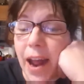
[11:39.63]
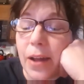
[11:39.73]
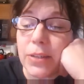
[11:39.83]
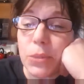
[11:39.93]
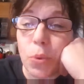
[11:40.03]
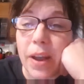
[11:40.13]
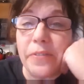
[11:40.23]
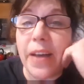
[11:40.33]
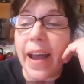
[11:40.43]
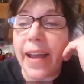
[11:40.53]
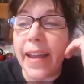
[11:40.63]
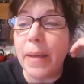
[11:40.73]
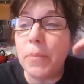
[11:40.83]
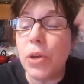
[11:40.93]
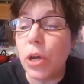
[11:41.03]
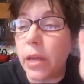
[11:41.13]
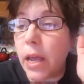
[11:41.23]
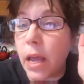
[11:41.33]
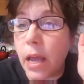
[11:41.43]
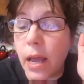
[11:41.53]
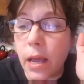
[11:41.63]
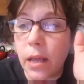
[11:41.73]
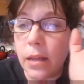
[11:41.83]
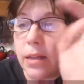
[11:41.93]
housewife. I am cooking.